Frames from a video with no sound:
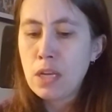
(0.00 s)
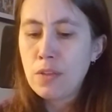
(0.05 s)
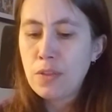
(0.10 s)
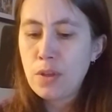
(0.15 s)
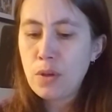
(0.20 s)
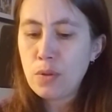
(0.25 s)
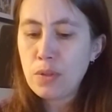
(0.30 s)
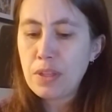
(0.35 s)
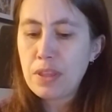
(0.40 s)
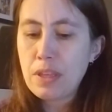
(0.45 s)
The
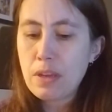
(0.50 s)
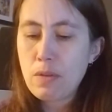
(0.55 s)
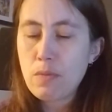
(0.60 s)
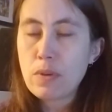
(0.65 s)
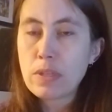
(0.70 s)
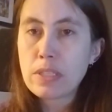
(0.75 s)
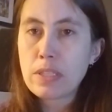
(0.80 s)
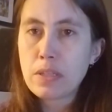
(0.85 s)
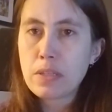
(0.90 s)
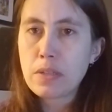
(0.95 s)
only thing
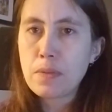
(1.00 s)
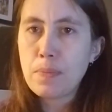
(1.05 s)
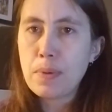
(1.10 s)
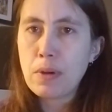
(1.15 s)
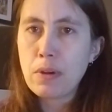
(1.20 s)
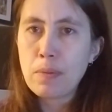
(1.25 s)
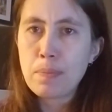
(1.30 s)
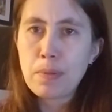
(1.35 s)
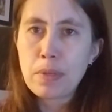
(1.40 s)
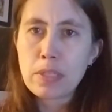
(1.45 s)
was that the
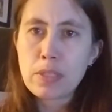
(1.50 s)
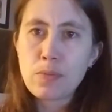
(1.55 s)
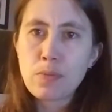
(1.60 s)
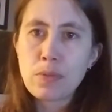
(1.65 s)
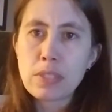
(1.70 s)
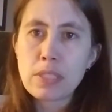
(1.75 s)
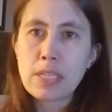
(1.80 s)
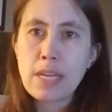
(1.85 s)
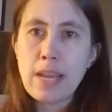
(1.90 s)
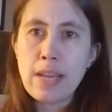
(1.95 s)
Berry Bliss
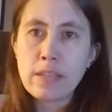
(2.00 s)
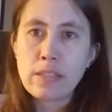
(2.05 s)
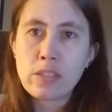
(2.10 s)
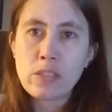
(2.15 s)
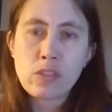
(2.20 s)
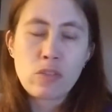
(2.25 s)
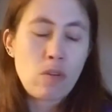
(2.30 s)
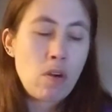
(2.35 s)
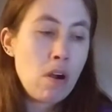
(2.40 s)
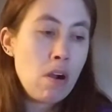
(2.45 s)
wasn't as
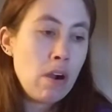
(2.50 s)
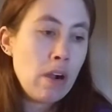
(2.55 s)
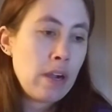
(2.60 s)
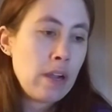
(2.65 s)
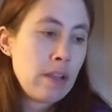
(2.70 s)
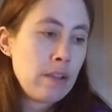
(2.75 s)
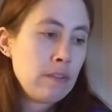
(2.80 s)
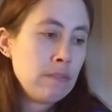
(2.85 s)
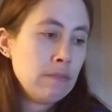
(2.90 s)
strong